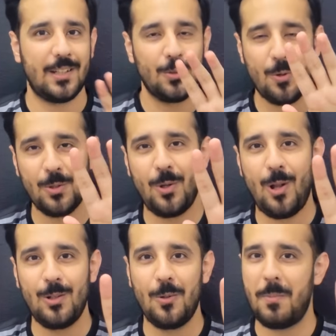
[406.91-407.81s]
Like, no
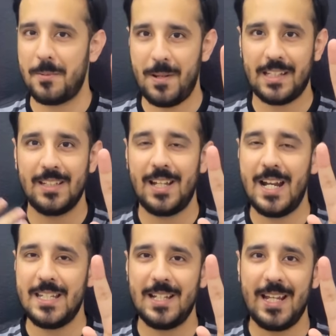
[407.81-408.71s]
Ronaldo, but packing
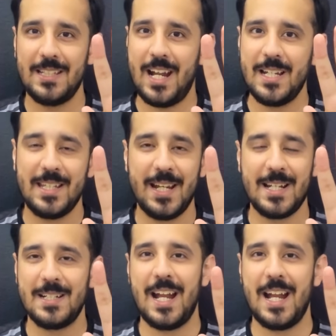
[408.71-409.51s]
99, 98,